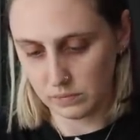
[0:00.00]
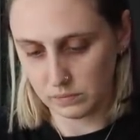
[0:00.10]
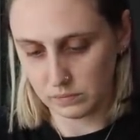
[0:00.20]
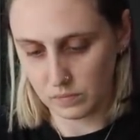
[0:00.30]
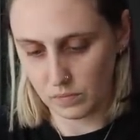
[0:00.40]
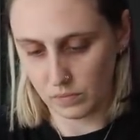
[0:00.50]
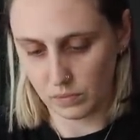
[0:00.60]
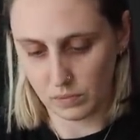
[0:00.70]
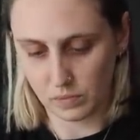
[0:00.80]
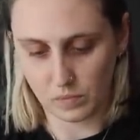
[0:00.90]

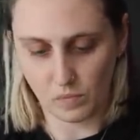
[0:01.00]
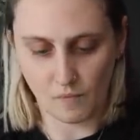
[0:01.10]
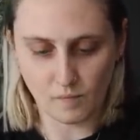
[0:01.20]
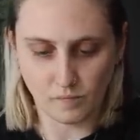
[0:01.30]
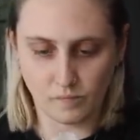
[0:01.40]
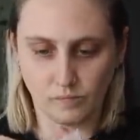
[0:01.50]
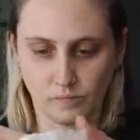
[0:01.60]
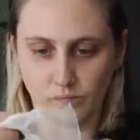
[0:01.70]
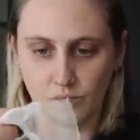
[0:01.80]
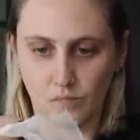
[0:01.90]

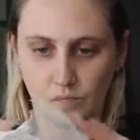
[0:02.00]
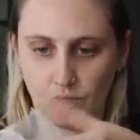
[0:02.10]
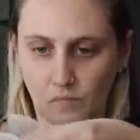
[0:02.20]
No one is speaking in this clip.